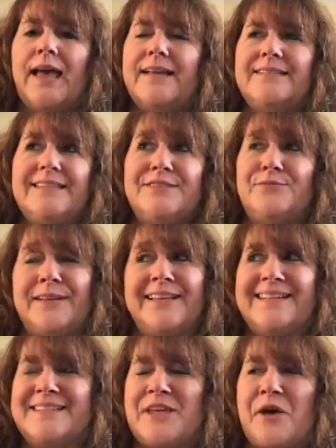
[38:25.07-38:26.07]
I didn't
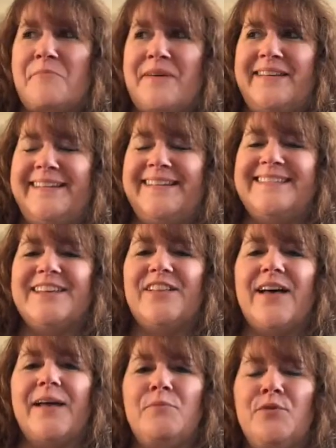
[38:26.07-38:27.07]
realize how many
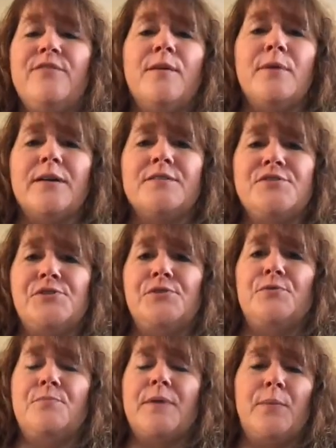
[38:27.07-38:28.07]
until I moved them
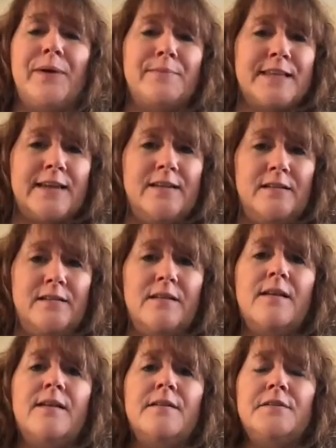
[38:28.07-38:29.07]
onto my website.
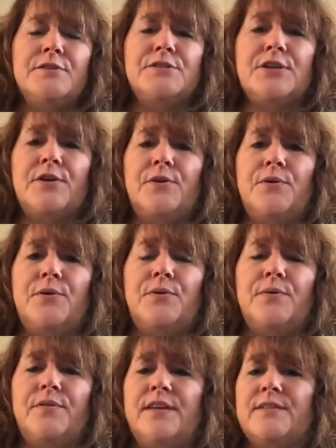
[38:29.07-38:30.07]

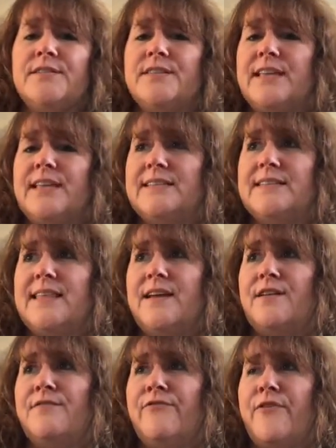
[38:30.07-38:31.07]
So there's things
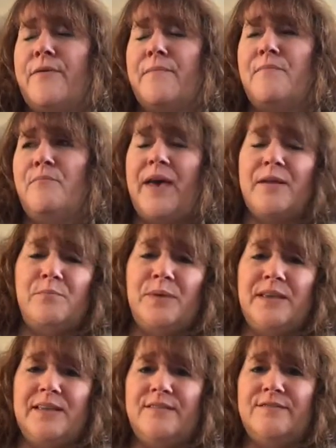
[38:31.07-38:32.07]
there from pet
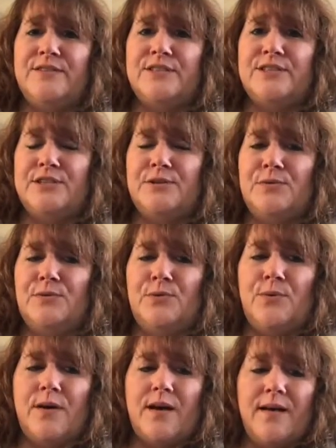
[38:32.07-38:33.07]
peeves
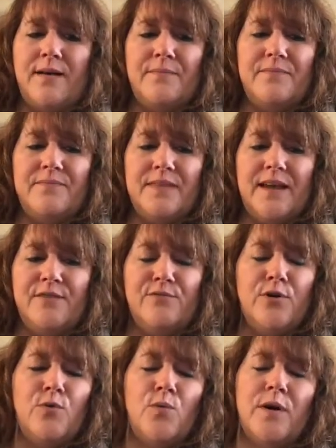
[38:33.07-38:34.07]
to, I
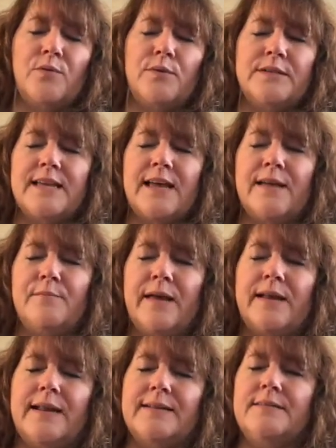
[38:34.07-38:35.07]
wrote one time,
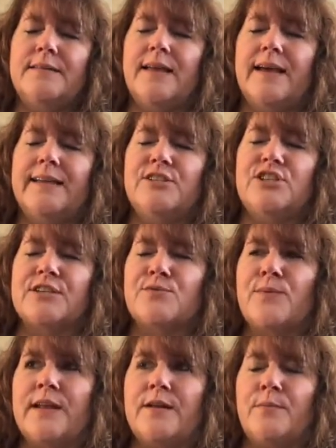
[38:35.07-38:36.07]
and I had
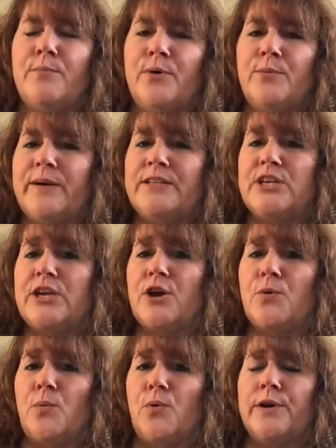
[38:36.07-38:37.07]
just read a book by
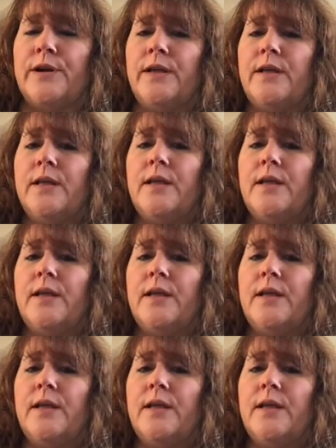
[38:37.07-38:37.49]
J.R. Ward